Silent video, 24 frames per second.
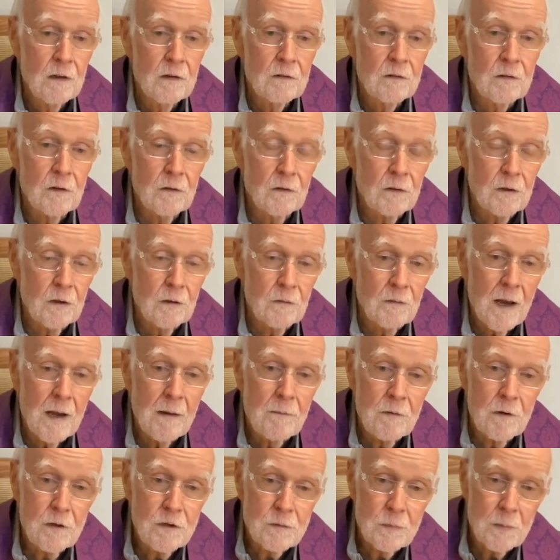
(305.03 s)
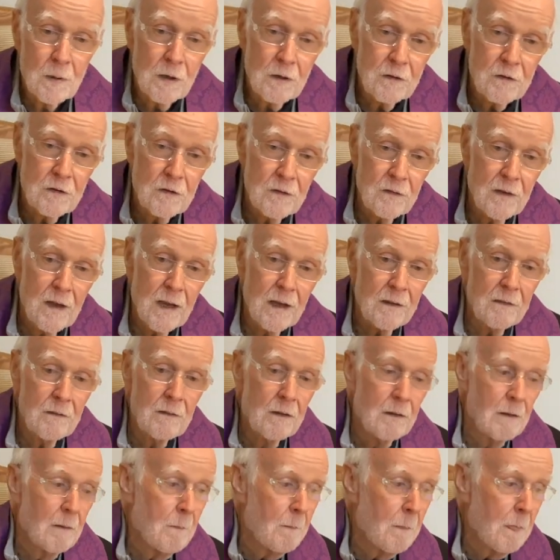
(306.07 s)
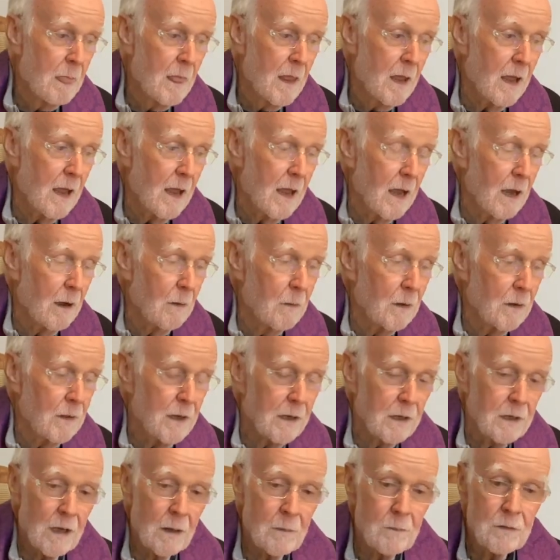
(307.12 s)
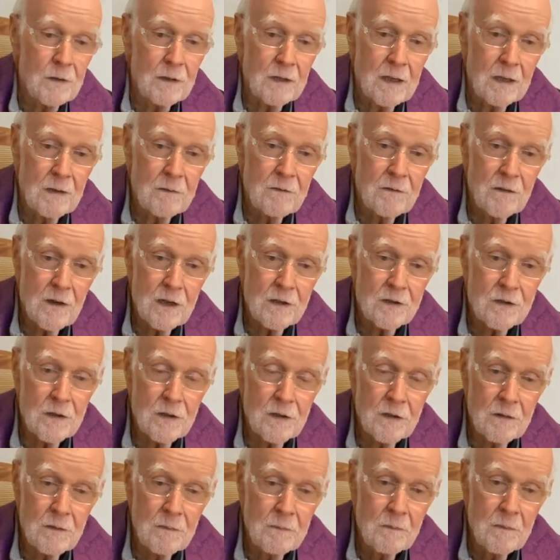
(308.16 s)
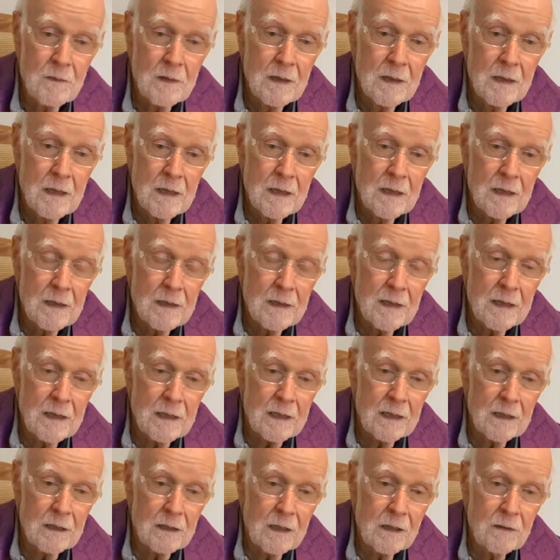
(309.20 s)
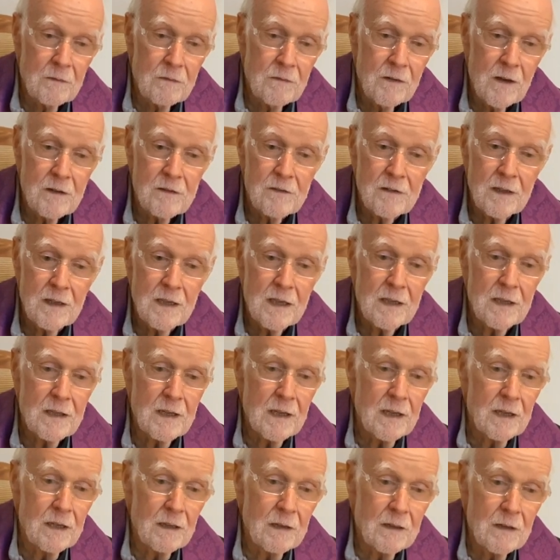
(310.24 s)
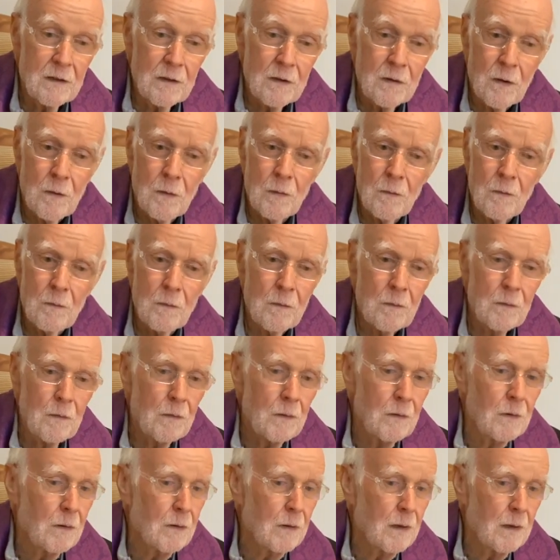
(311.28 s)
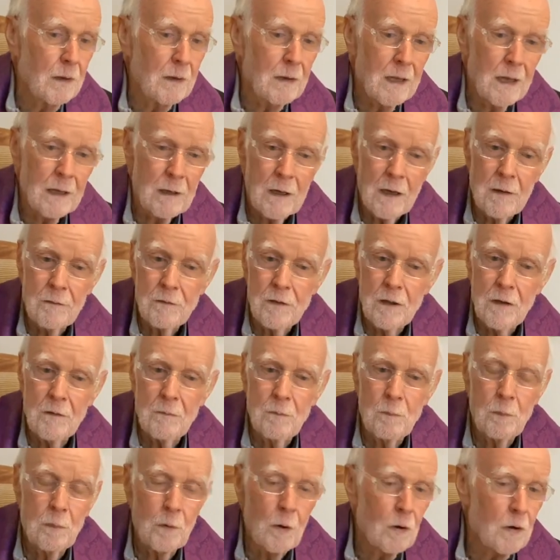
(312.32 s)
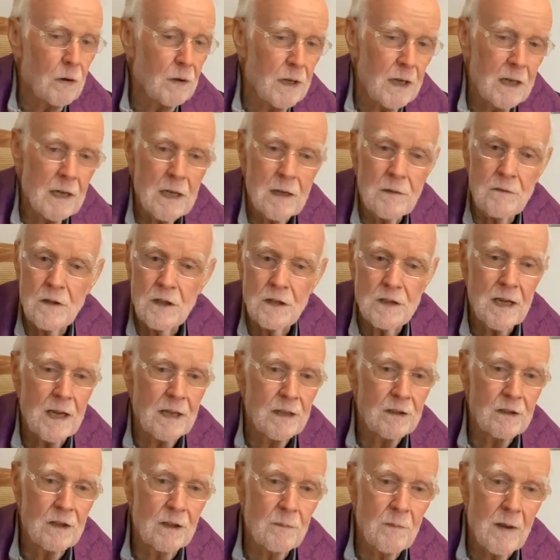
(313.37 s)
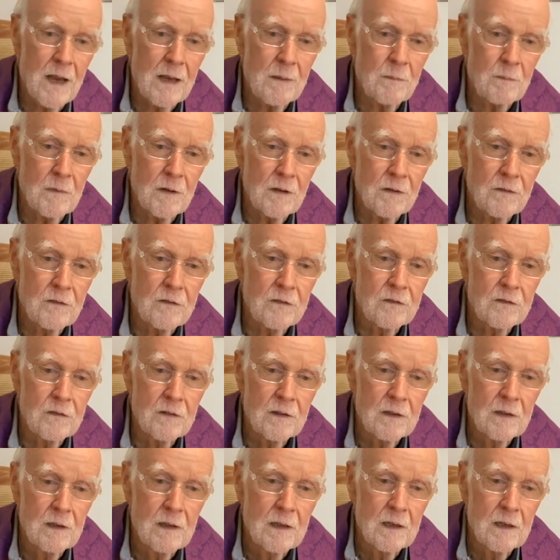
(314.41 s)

So, your average person then, uh, when they come to confession, they can confess anything, you know, like if they've broken any of the Ten Commandments,